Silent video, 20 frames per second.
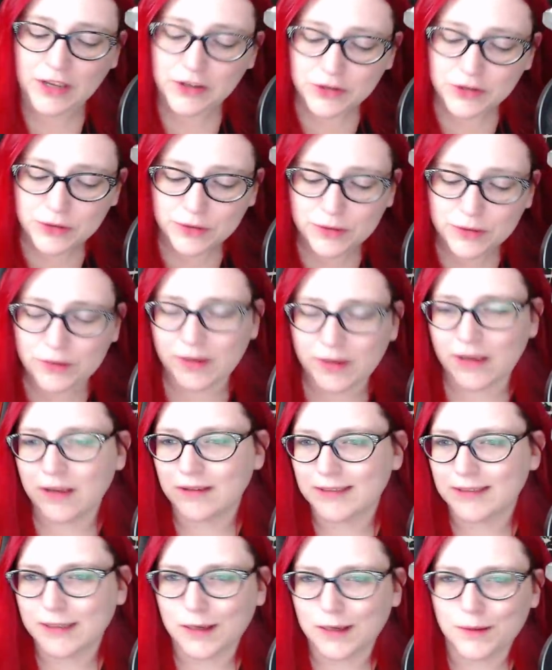you
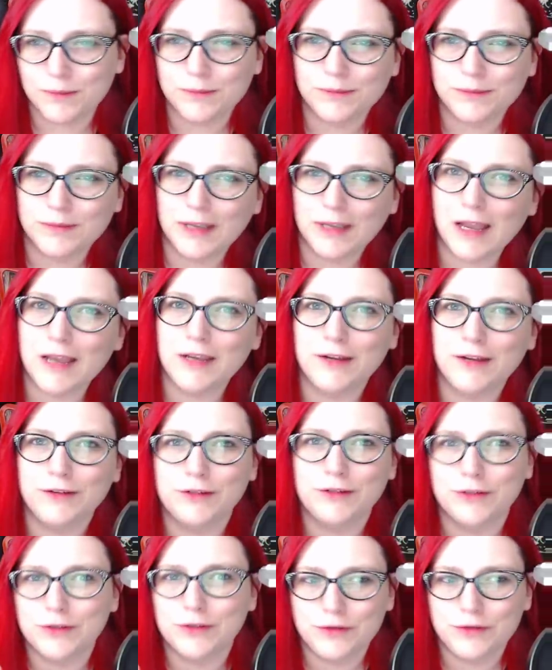get some kind of
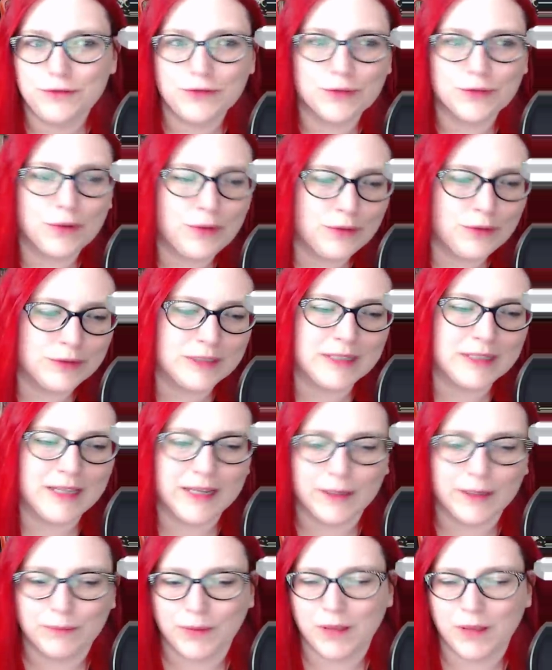just trolls
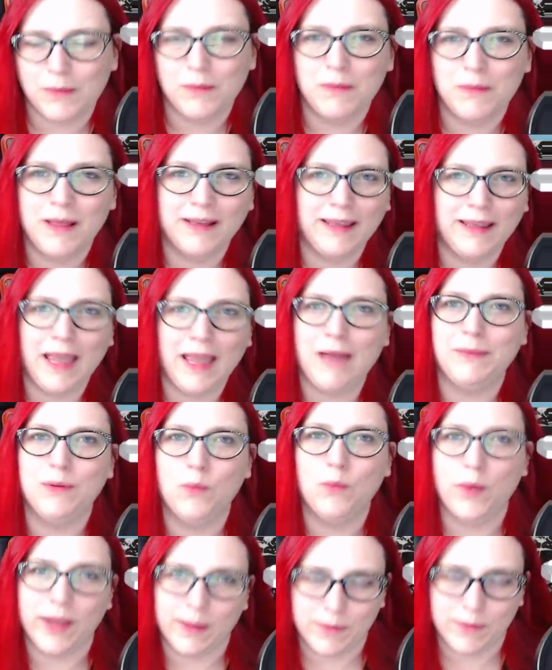like blah blah blah Captain
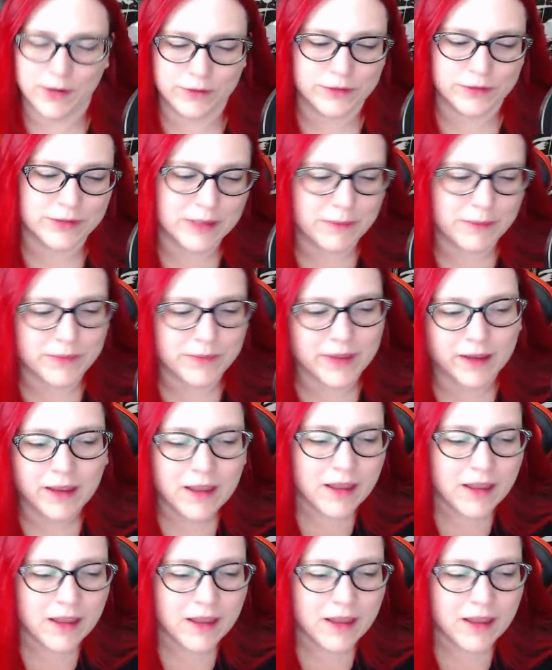Whammon or something,